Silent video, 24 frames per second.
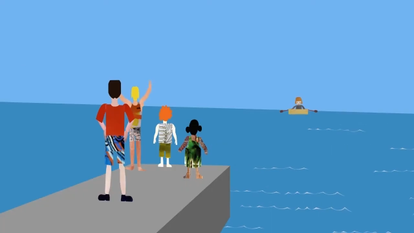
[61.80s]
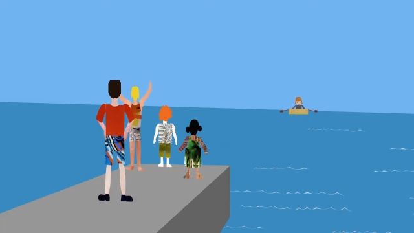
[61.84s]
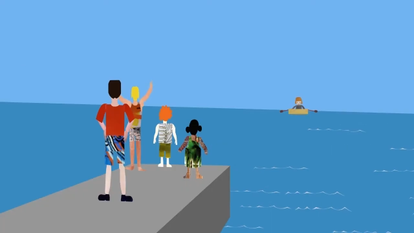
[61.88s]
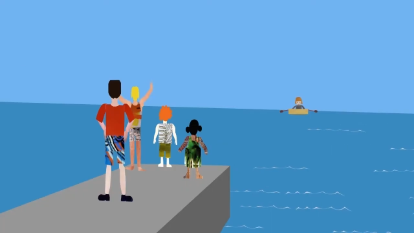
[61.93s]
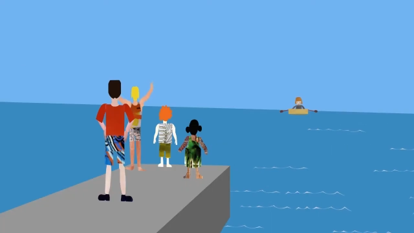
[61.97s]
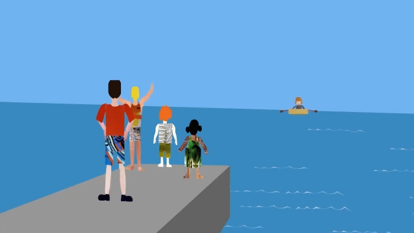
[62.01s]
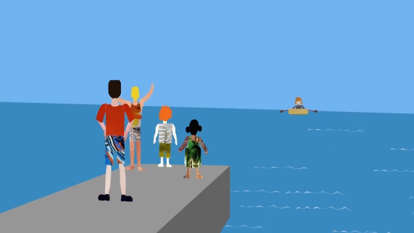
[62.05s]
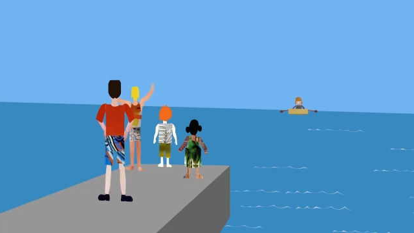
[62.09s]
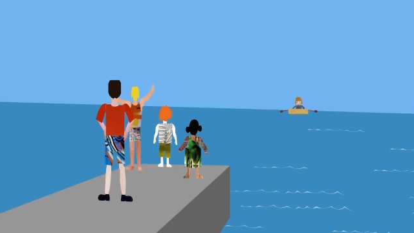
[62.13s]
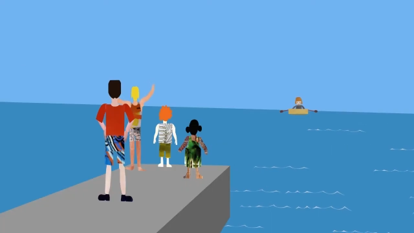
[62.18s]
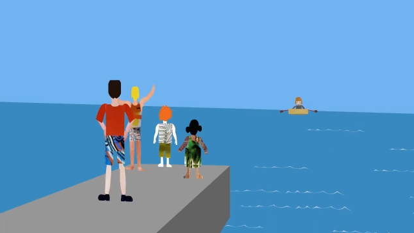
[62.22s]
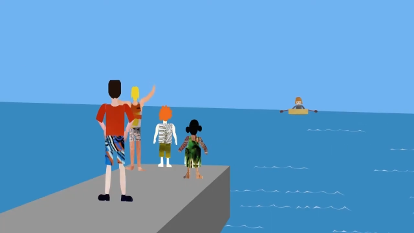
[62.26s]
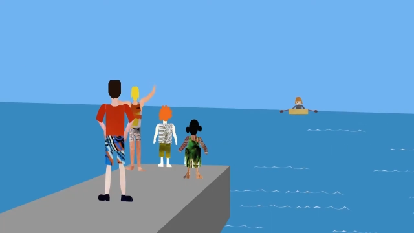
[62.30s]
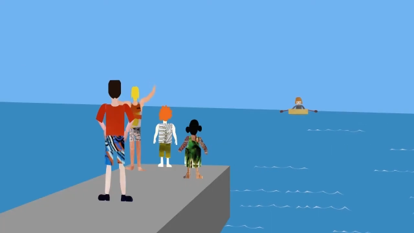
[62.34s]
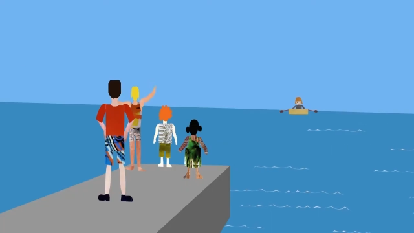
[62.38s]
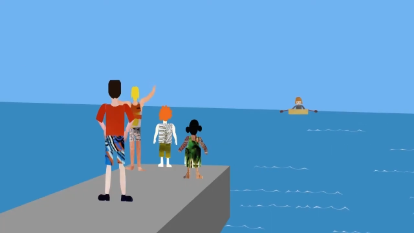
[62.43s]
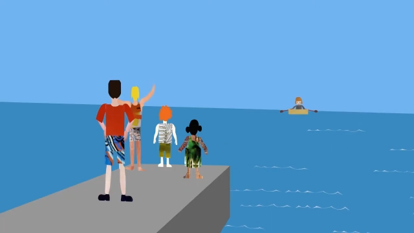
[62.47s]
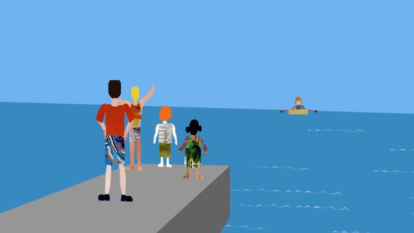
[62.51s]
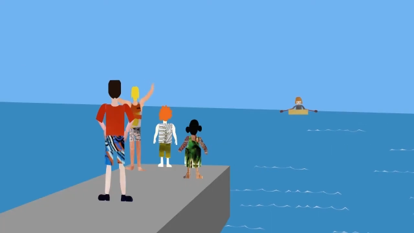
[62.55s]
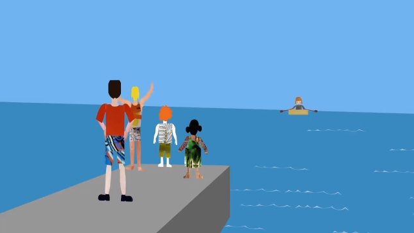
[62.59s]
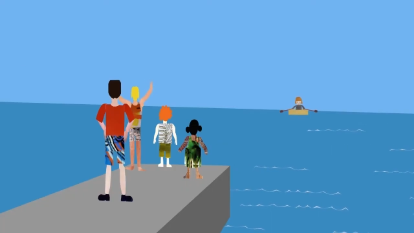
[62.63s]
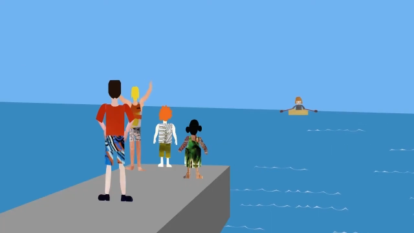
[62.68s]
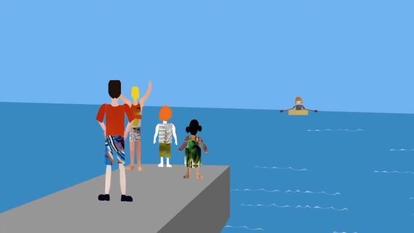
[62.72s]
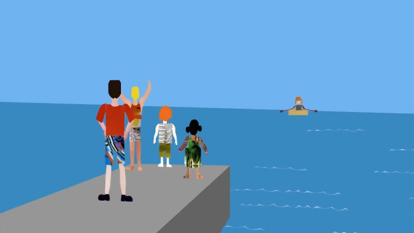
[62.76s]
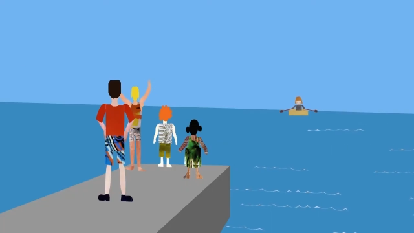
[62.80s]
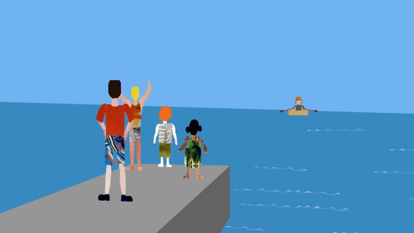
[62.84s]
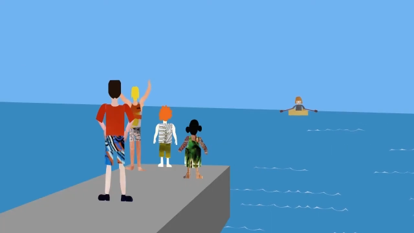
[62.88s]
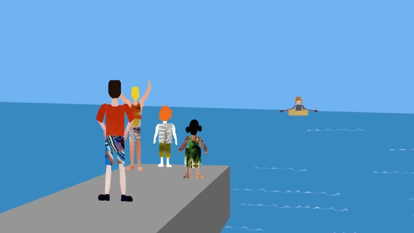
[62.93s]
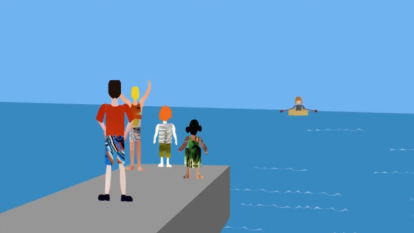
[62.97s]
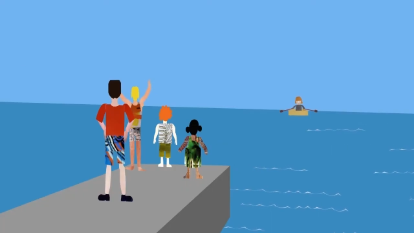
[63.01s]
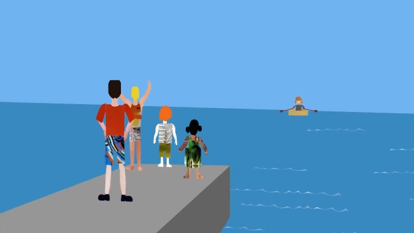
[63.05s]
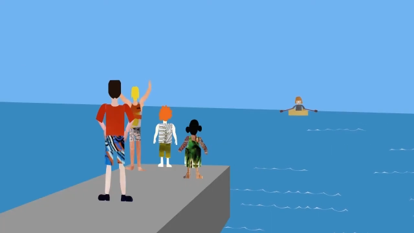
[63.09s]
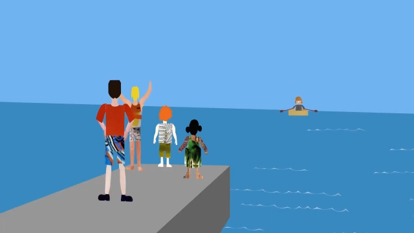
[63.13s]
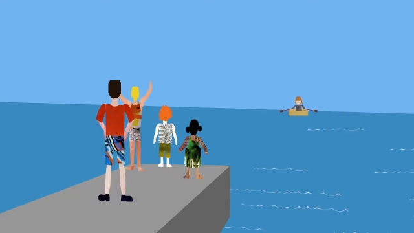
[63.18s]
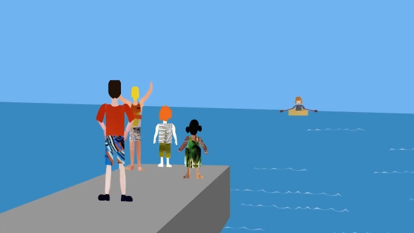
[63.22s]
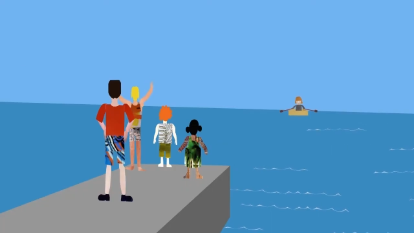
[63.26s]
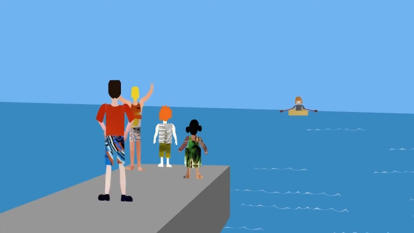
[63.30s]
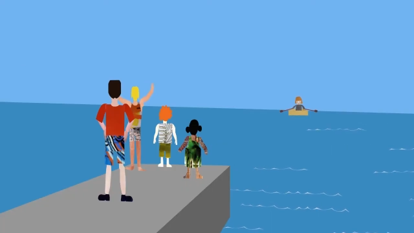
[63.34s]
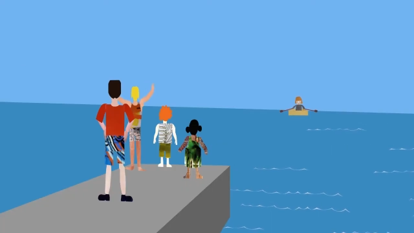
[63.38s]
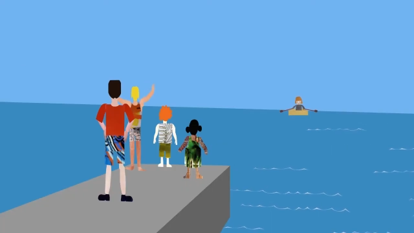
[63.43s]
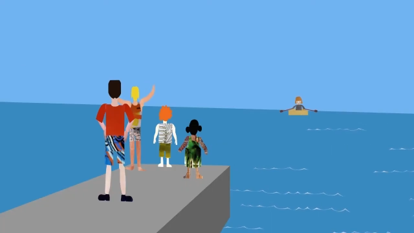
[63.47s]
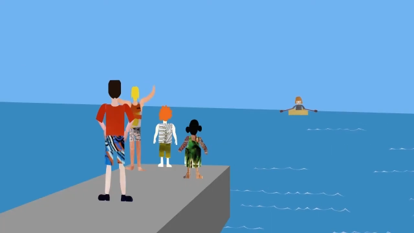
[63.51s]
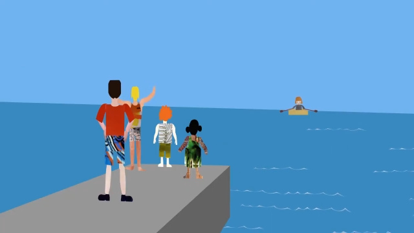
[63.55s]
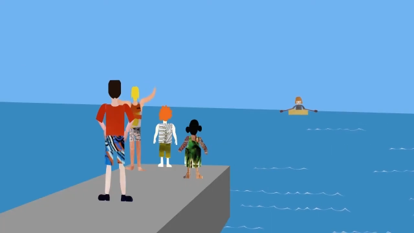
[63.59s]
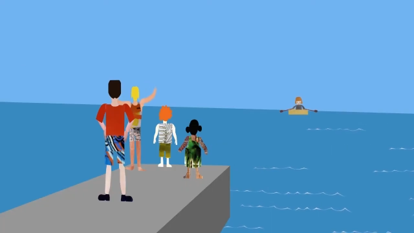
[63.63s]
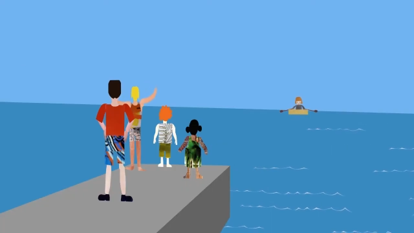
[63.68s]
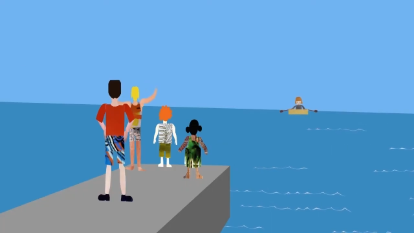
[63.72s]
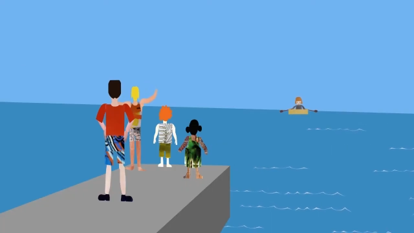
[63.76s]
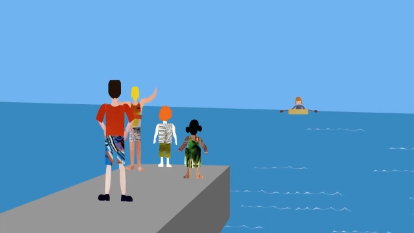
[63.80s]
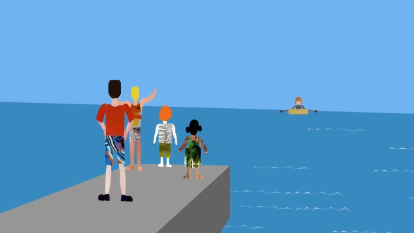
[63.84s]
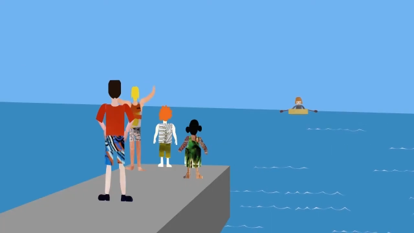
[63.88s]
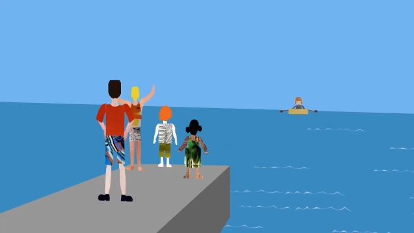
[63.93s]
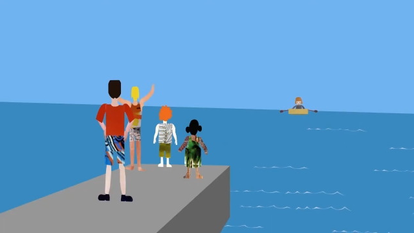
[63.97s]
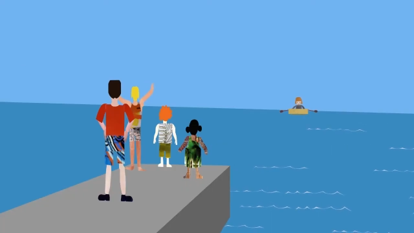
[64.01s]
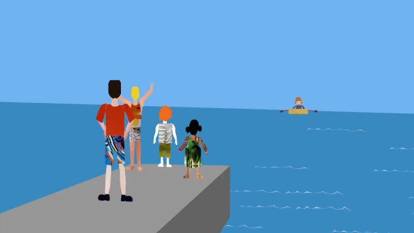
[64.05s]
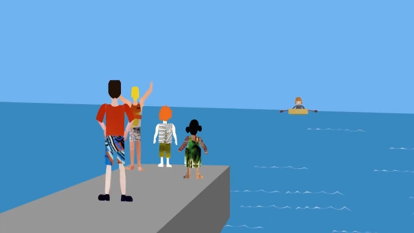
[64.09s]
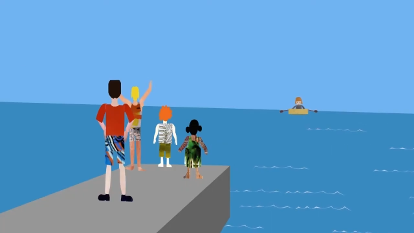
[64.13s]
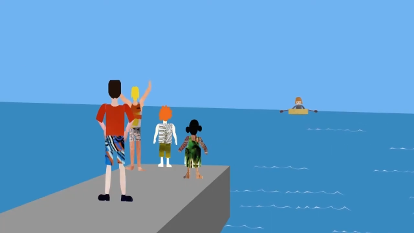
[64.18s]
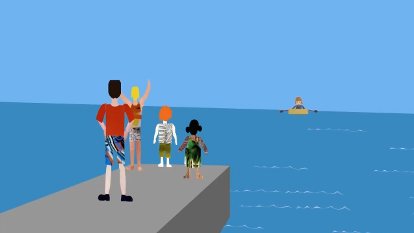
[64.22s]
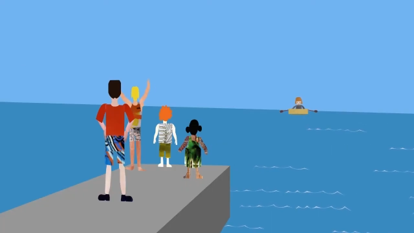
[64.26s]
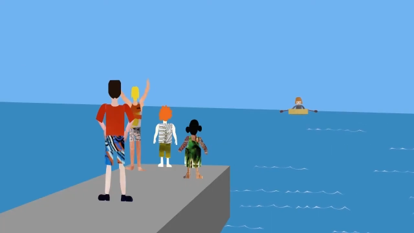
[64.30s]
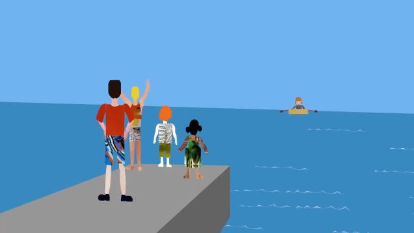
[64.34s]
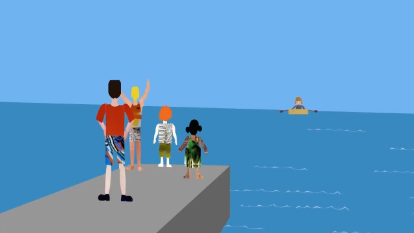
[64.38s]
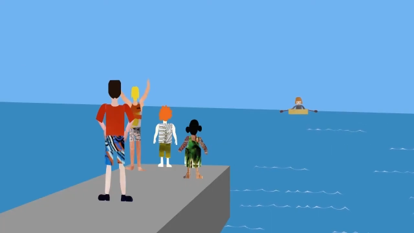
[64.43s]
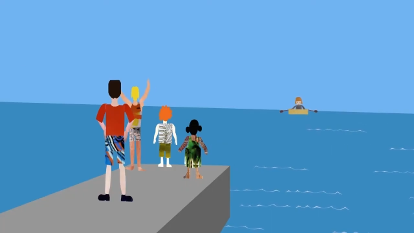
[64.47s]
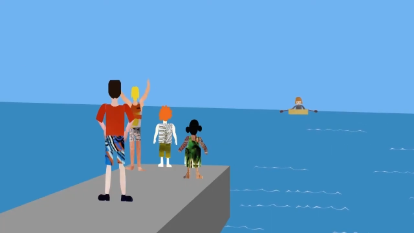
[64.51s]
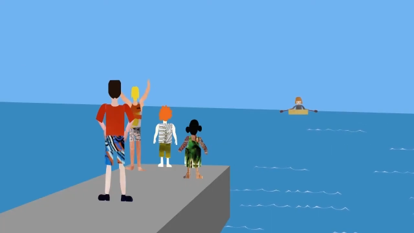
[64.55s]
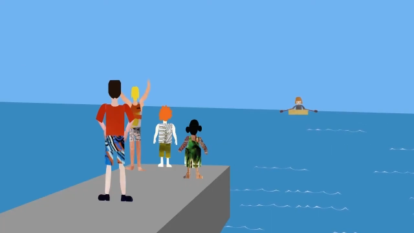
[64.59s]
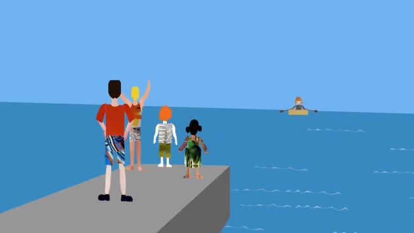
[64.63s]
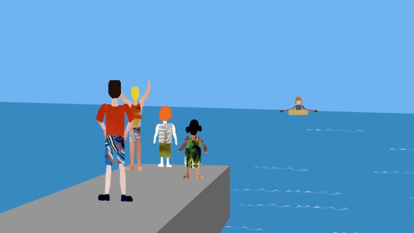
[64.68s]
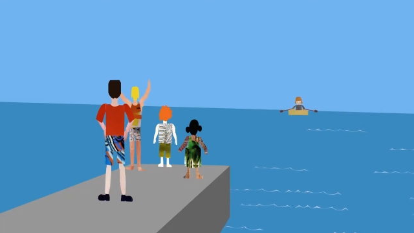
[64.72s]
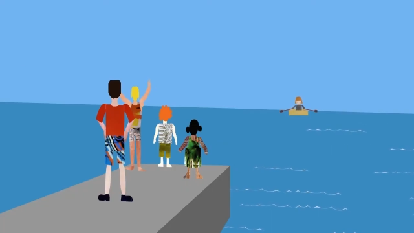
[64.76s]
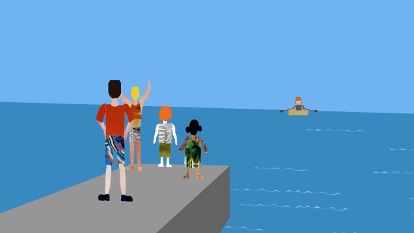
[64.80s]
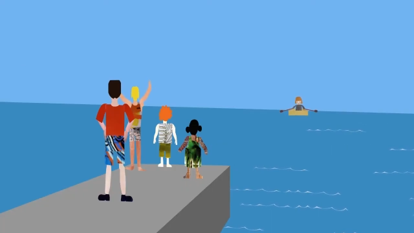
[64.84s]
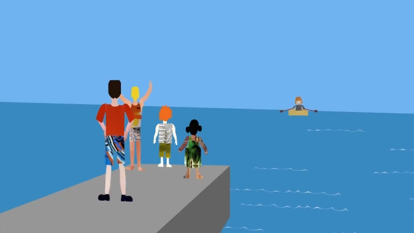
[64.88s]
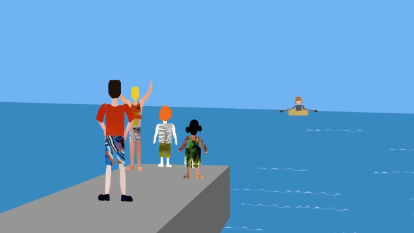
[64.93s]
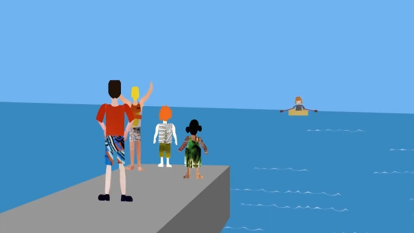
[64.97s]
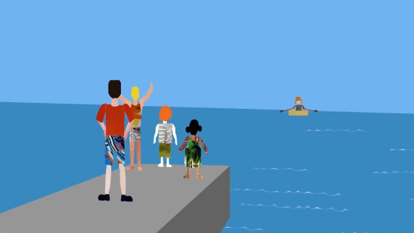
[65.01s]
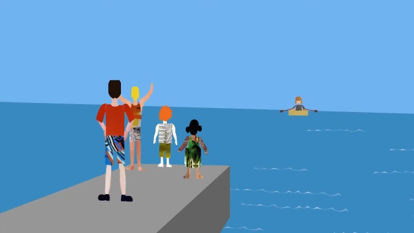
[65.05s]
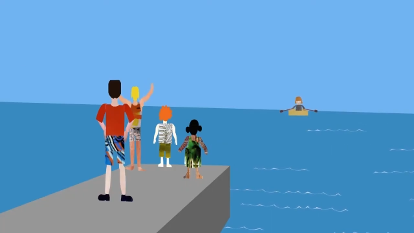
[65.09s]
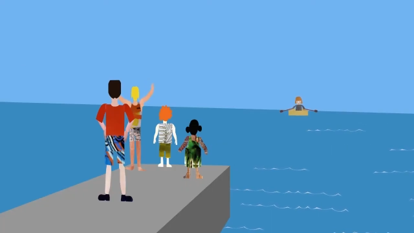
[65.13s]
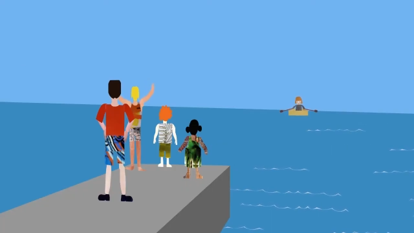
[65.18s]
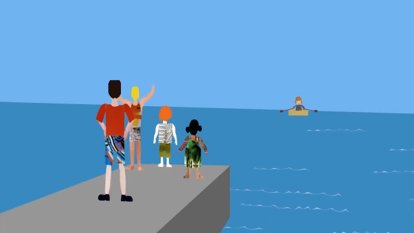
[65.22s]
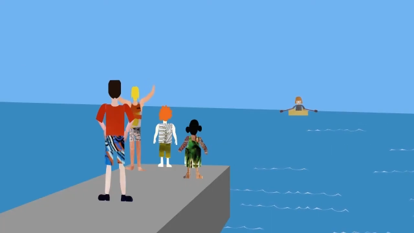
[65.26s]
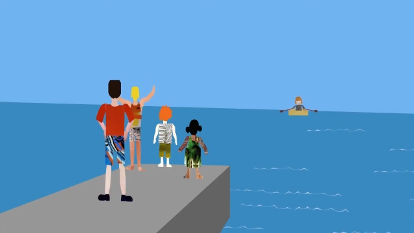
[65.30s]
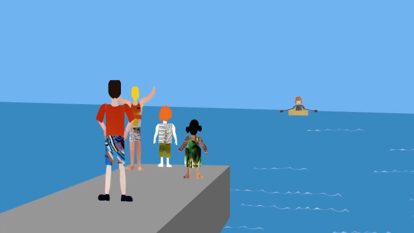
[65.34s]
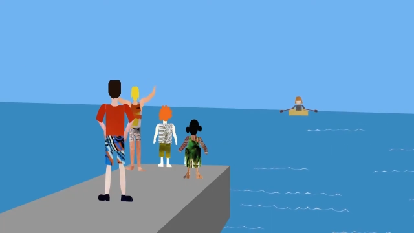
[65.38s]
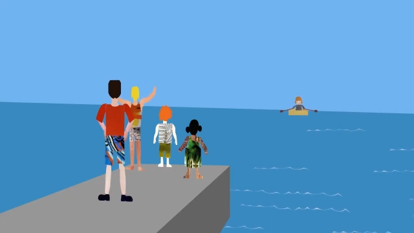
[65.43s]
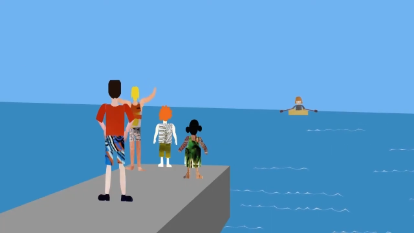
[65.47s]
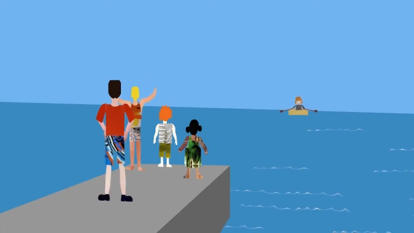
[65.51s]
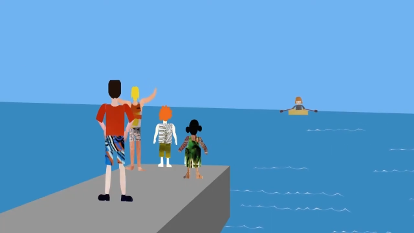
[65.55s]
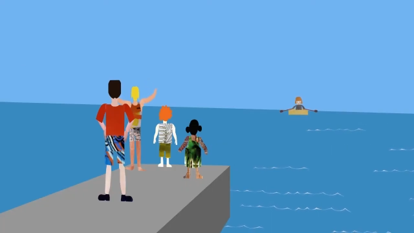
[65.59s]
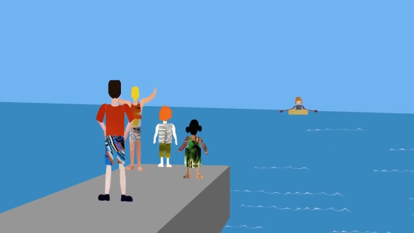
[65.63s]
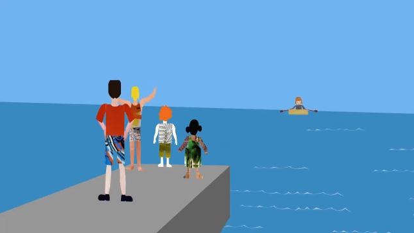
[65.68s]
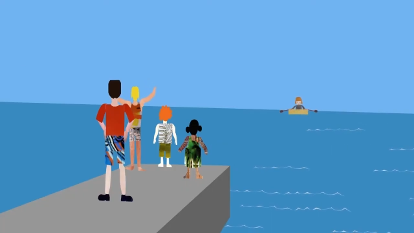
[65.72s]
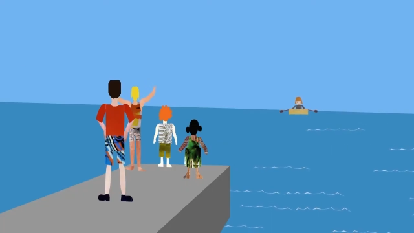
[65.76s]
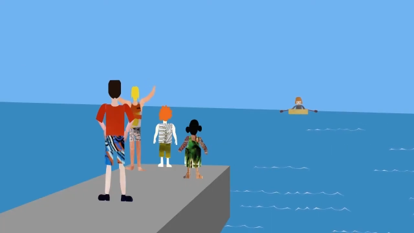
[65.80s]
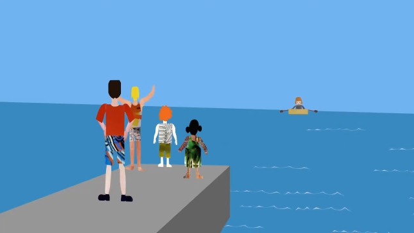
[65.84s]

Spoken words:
[unreadable: no face in view]